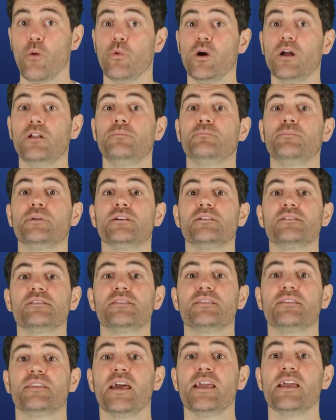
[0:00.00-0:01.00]
Well,
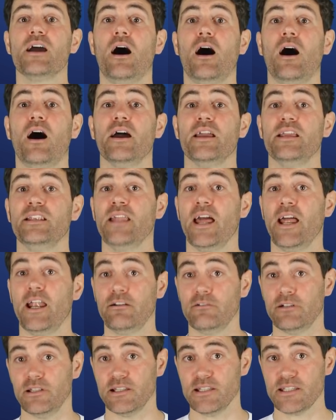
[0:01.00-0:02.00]
because they are
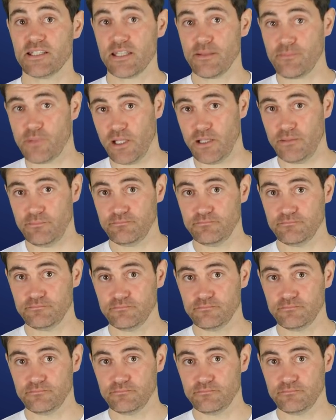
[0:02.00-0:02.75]
inherently similar.